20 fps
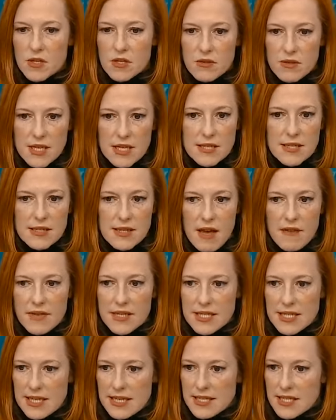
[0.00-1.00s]
So, this is
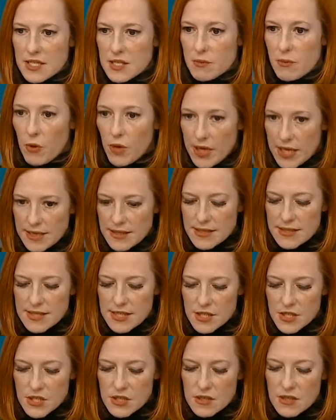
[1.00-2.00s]
obviously a disappointing
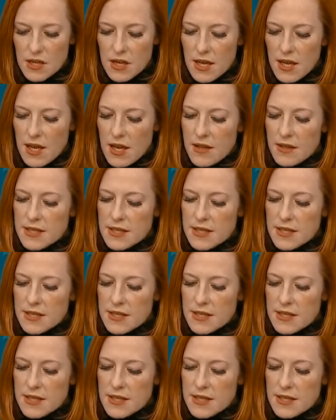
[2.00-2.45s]
decision.